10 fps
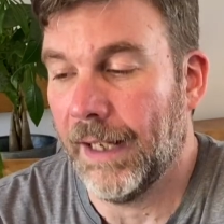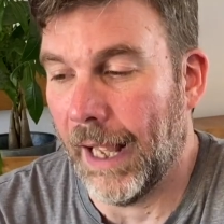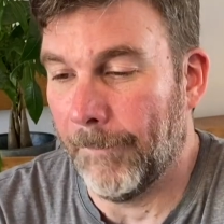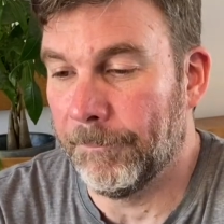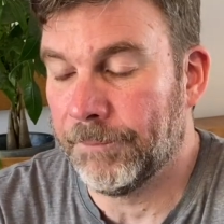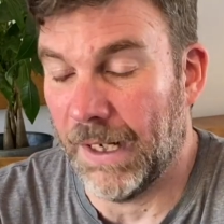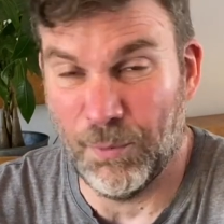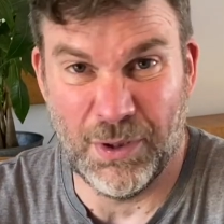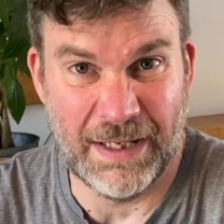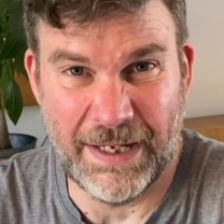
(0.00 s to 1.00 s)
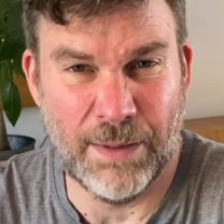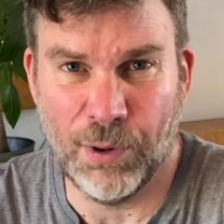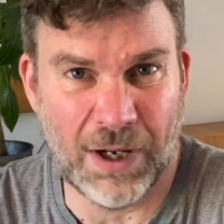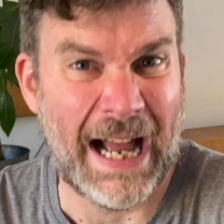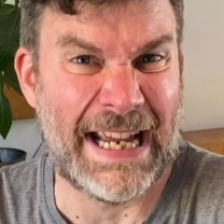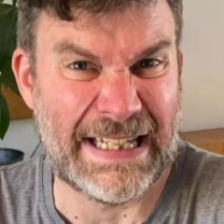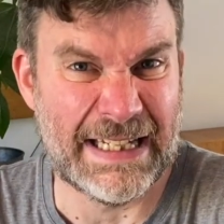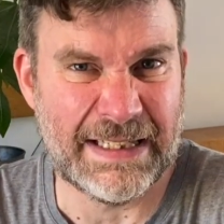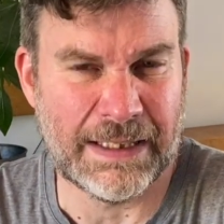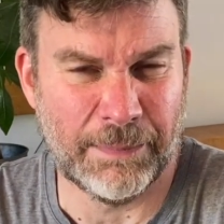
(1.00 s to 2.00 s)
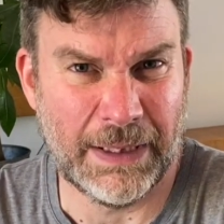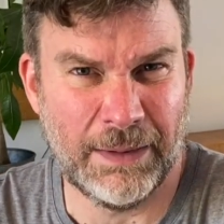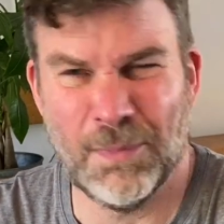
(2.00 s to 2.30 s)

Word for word: Um, I wouldn't lend a book I hated to somebody.